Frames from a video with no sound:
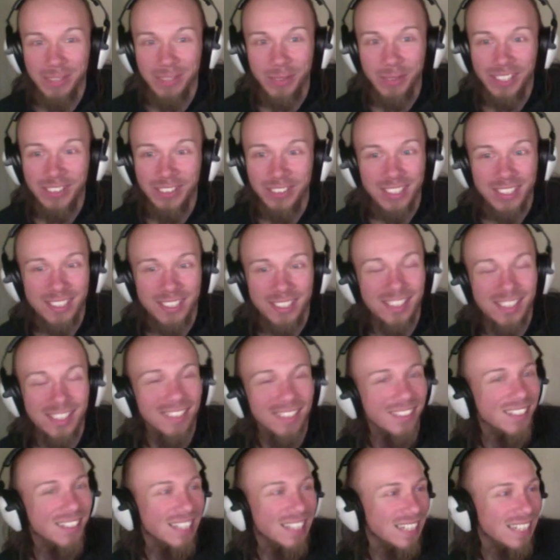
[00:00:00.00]
now, just so
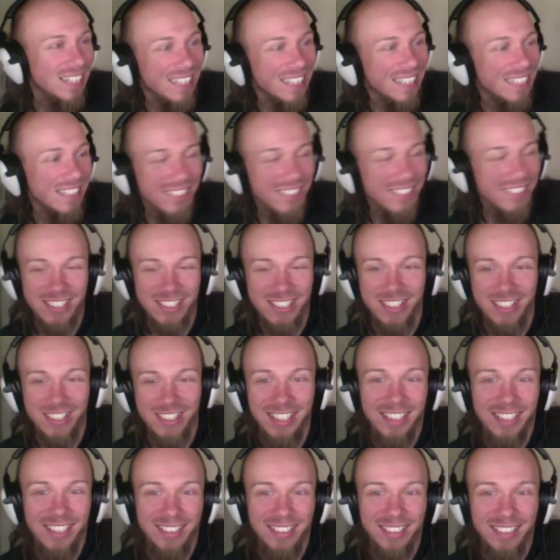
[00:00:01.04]
that
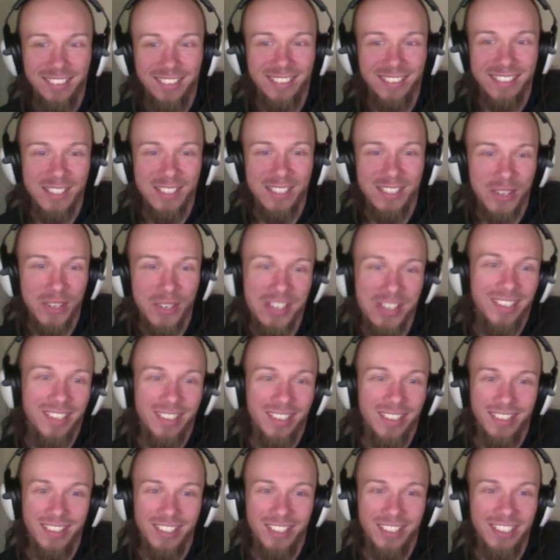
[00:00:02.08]
situation can
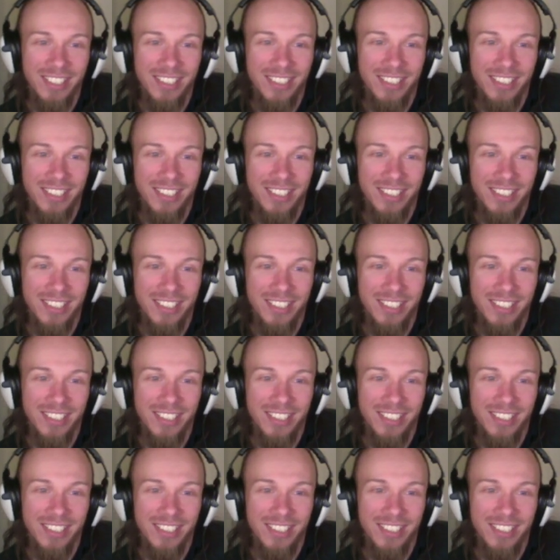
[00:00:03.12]
occur.